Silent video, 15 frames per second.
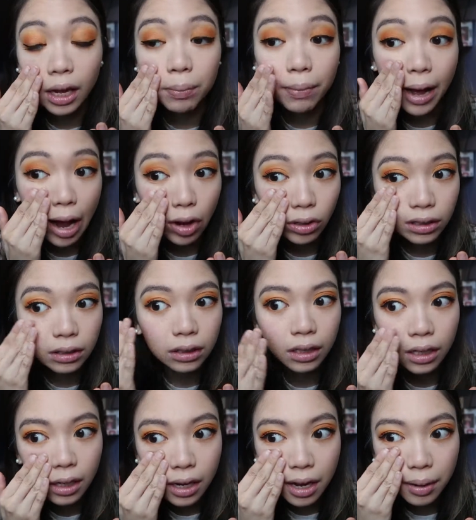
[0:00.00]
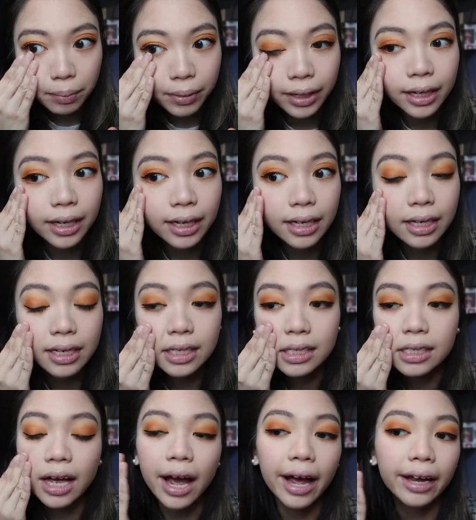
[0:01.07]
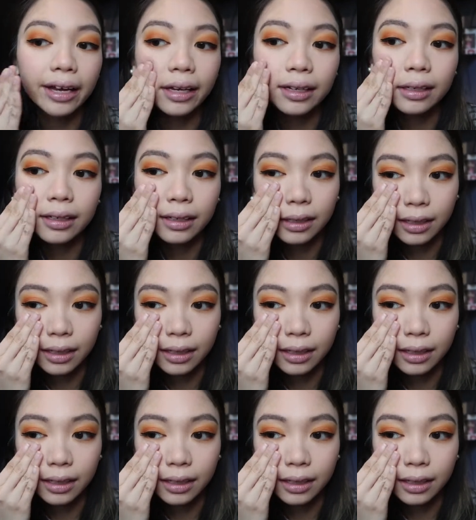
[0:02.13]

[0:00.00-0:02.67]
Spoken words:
amount because I